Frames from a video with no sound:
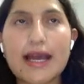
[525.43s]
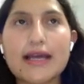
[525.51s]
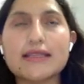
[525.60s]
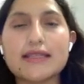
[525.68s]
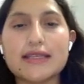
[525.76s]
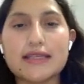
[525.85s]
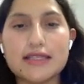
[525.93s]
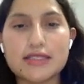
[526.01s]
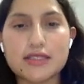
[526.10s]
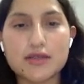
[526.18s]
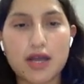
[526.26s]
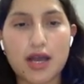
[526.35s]
And
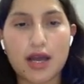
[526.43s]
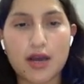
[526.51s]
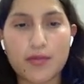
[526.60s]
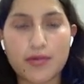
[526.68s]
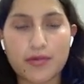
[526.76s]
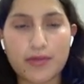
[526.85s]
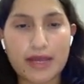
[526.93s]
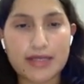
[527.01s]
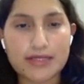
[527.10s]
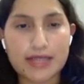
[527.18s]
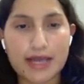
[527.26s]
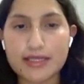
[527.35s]
this
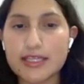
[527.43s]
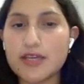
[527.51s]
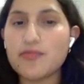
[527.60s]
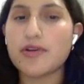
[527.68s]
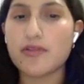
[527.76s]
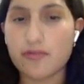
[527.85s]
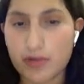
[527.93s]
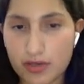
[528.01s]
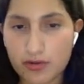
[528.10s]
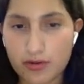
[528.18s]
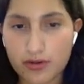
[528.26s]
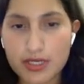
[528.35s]
provides a deeper
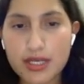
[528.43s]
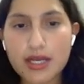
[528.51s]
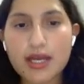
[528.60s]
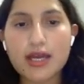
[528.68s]
rigor